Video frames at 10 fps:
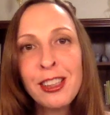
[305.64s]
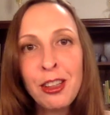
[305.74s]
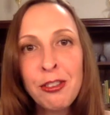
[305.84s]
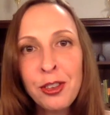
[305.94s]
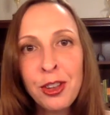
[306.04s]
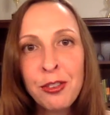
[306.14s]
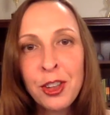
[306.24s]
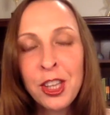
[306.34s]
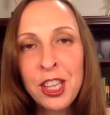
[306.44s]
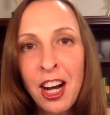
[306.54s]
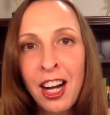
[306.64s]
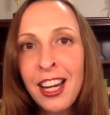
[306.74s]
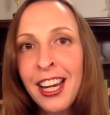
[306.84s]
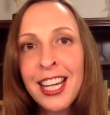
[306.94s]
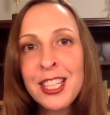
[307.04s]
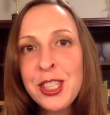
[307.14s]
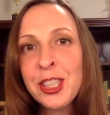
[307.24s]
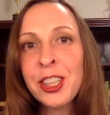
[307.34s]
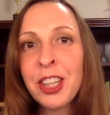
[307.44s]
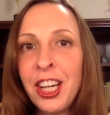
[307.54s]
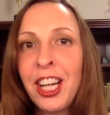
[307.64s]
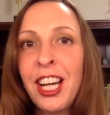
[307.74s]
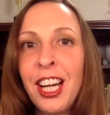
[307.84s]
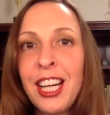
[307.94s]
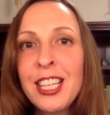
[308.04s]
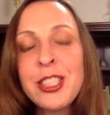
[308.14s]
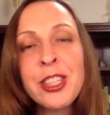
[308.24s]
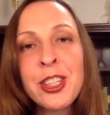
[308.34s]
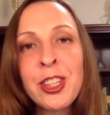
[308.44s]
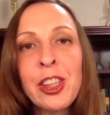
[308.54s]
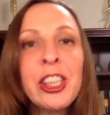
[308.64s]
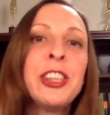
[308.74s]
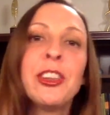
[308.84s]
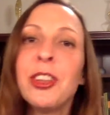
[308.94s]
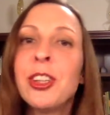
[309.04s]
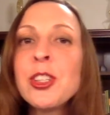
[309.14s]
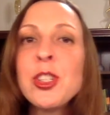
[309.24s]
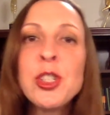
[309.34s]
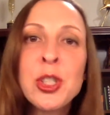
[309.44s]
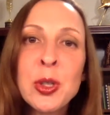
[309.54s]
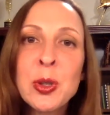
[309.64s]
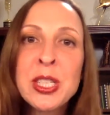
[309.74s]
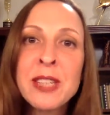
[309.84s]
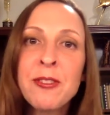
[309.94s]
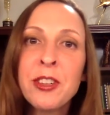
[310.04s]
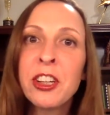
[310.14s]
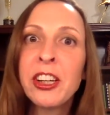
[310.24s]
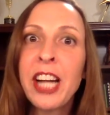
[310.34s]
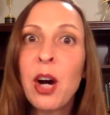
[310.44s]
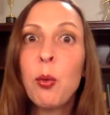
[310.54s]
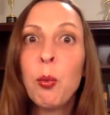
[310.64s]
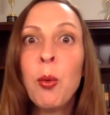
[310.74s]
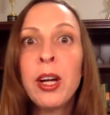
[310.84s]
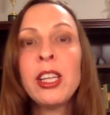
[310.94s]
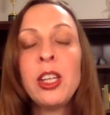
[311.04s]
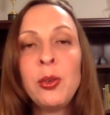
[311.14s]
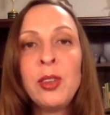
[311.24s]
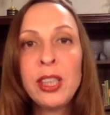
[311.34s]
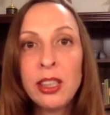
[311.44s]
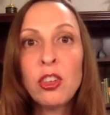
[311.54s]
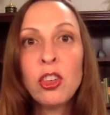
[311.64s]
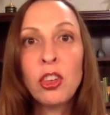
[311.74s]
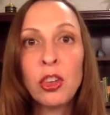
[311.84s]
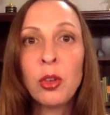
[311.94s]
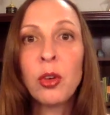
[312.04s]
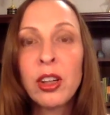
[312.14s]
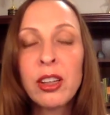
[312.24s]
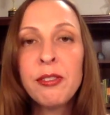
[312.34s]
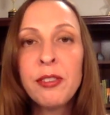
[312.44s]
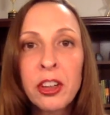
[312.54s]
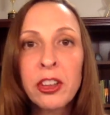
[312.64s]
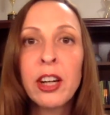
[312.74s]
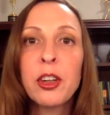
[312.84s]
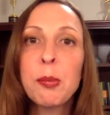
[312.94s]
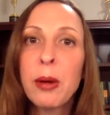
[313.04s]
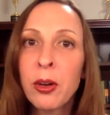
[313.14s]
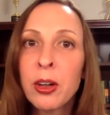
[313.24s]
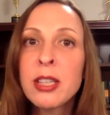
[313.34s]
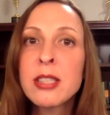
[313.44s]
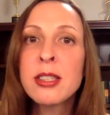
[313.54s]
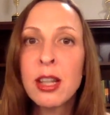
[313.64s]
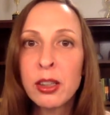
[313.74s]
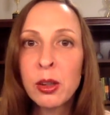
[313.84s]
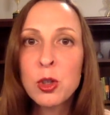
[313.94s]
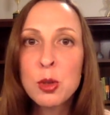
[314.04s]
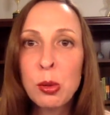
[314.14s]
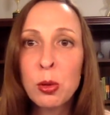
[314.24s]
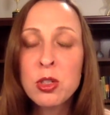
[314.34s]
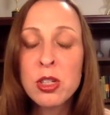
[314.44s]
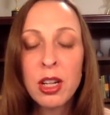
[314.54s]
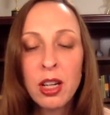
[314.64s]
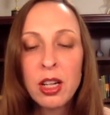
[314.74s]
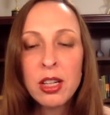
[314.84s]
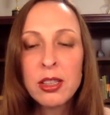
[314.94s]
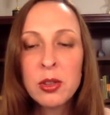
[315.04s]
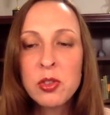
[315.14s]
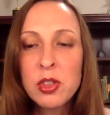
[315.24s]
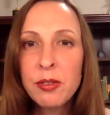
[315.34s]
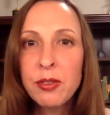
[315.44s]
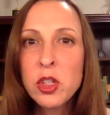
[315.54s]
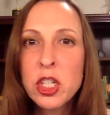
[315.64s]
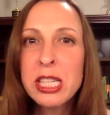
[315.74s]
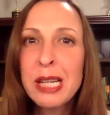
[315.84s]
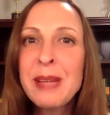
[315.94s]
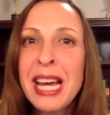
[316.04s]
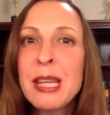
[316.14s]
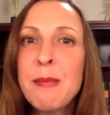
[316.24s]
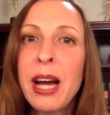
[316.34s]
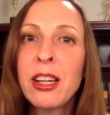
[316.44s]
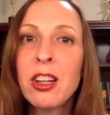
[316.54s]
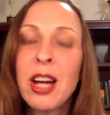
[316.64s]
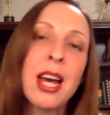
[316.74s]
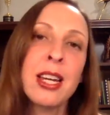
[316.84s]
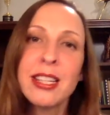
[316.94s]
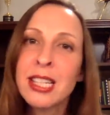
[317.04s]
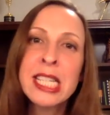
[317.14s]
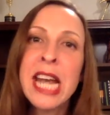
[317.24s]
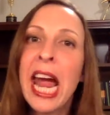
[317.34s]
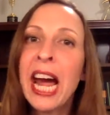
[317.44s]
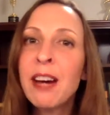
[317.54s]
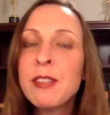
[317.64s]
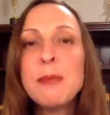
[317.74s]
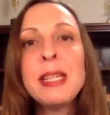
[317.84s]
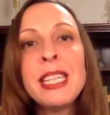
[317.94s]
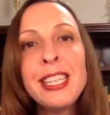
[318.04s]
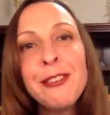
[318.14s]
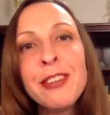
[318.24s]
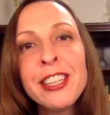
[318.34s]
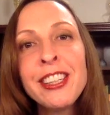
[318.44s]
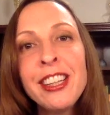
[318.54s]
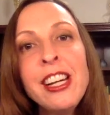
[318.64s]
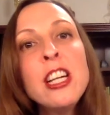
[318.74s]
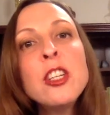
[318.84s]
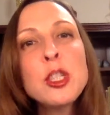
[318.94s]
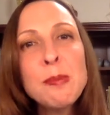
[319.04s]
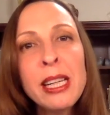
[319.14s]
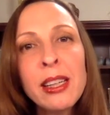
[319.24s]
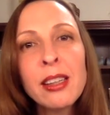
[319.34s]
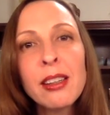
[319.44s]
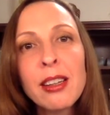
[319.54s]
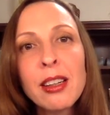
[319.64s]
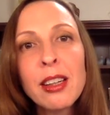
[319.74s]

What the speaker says: little food for thought as you're looking through your to-dos and figuring out what you need to do and figuring out your priorities and non-negotiables. You know, if you just keep that in the back of your head, it doesn't have to be even. Just make it